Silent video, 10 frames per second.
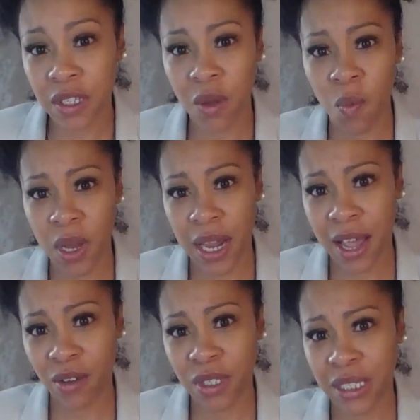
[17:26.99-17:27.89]
Someone
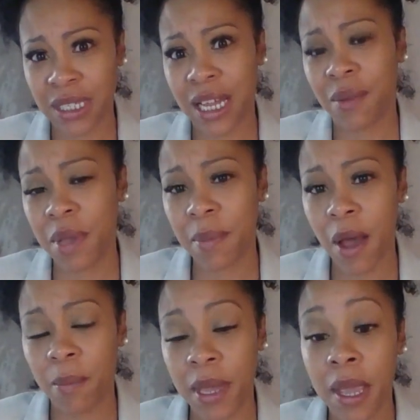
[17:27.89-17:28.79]
else is telling me
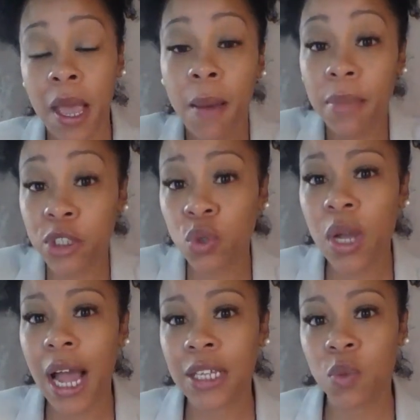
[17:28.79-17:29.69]
about me, but you
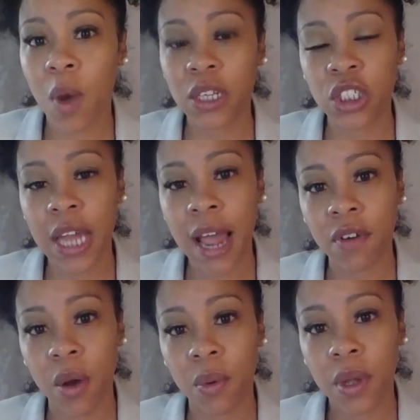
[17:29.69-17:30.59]
guys watch
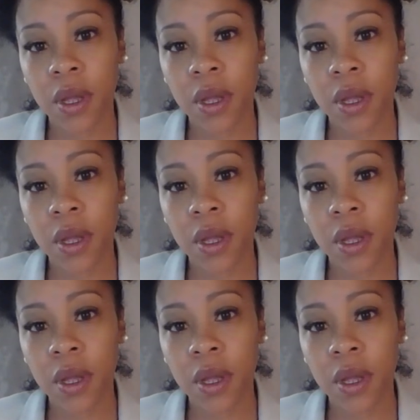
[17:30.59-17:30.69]
tarot